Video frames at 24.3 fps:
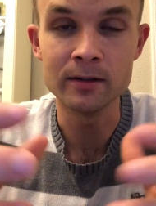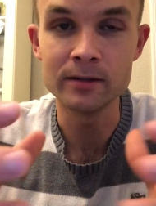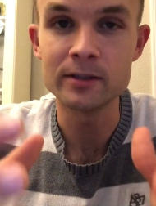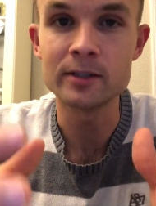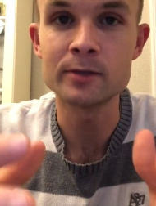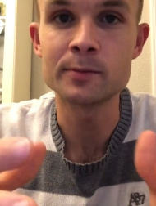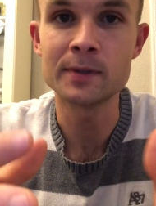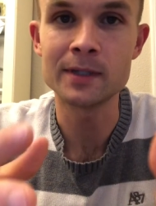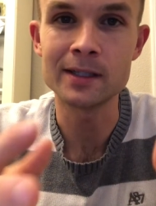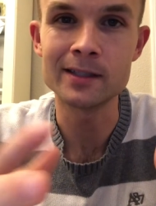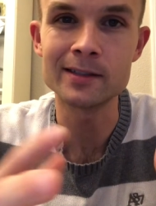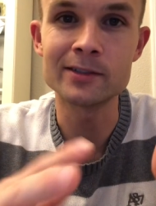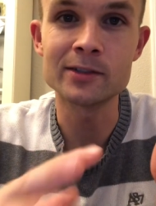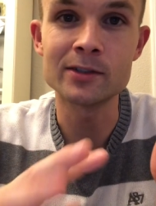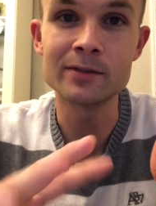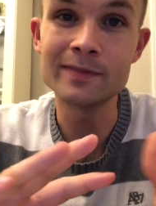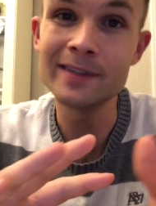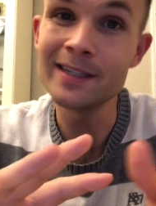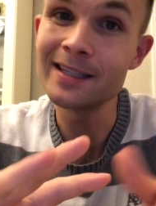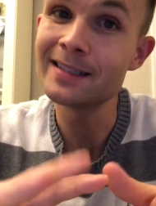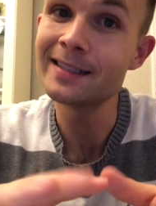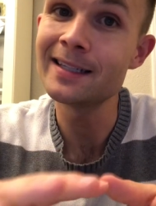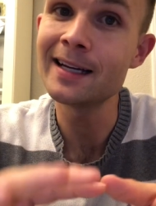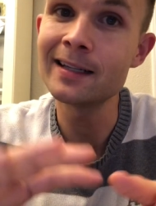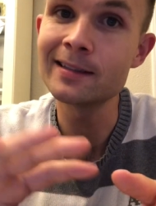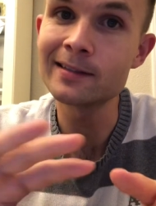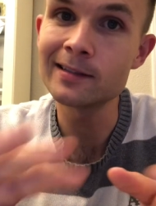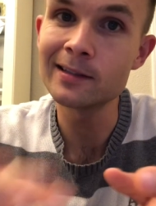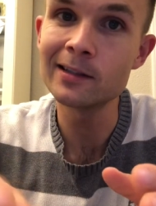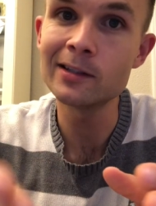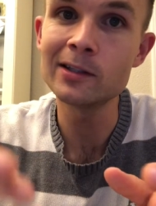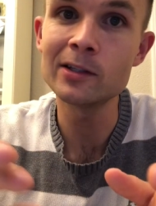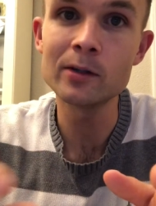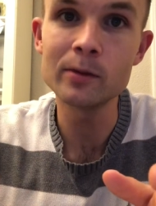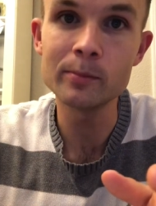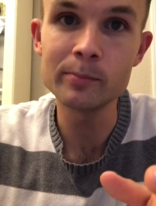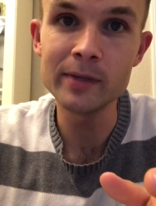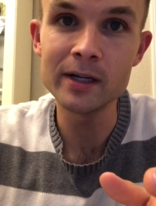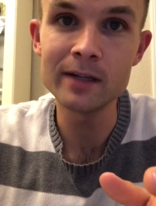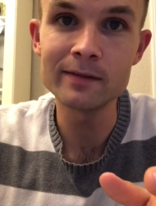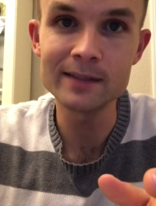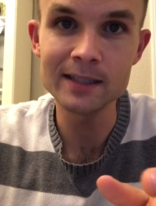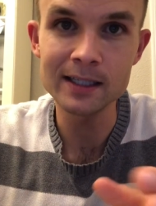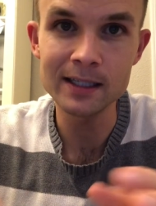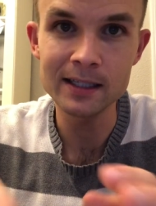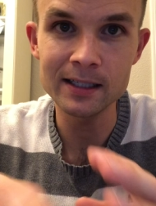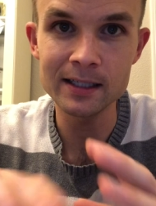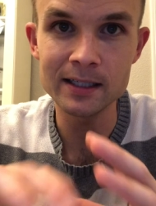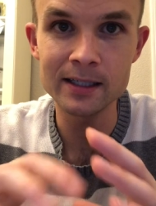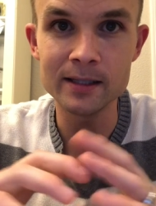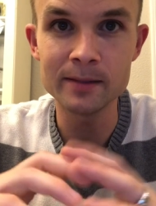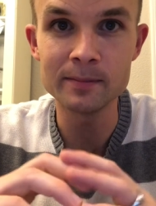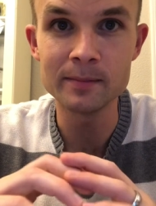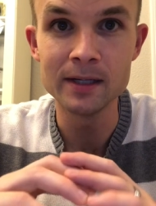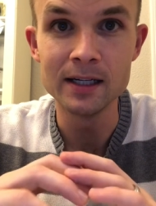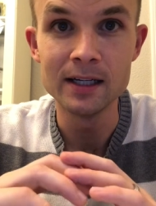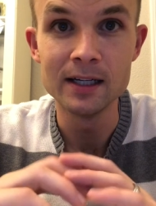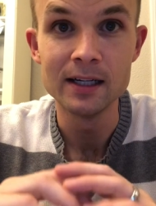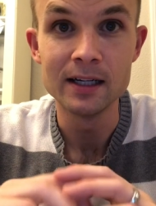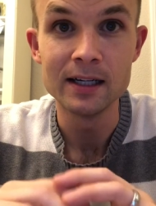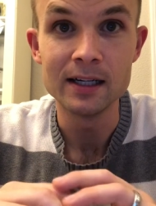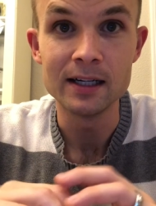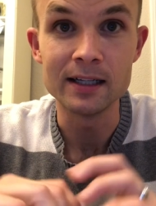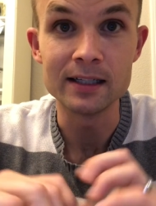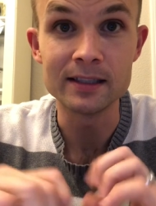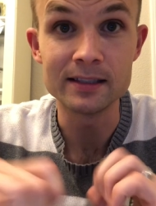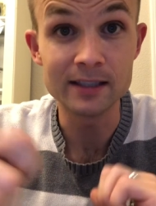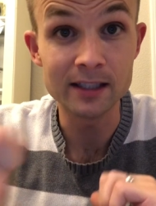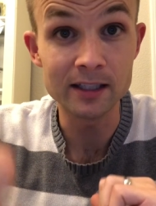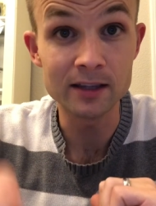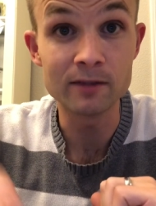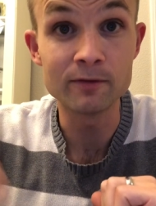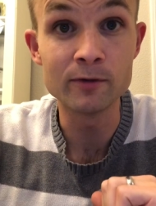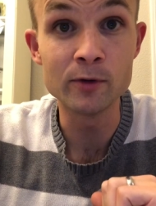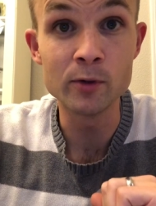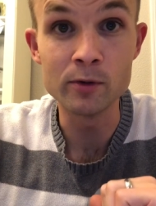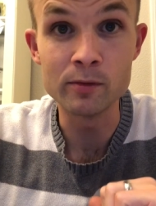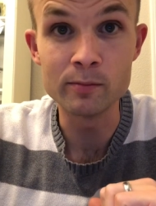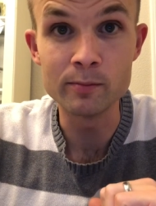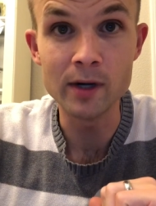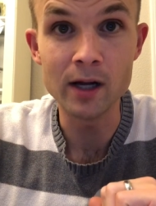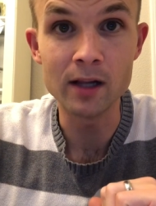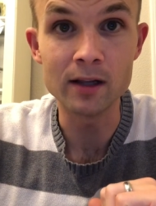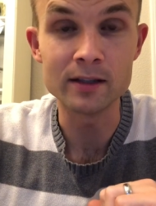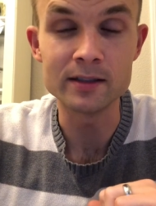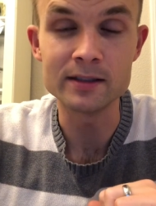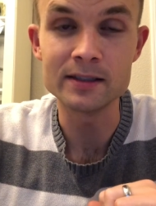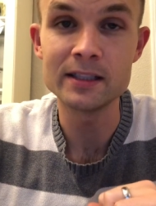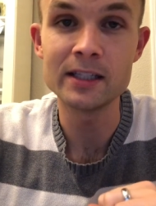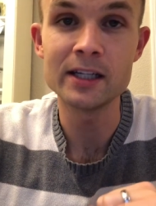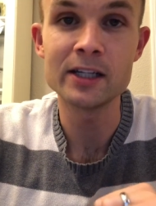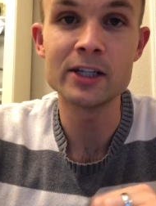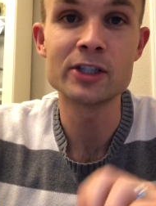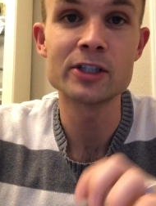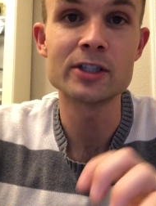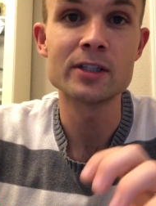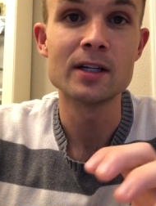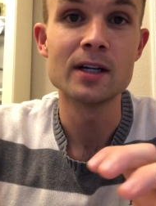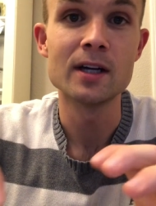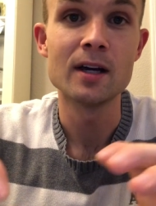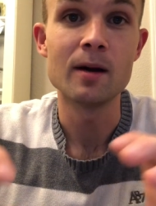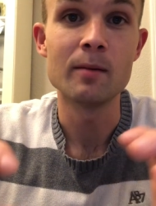just because Sophia takes a little bit of time uh, to get the food in Bella's dish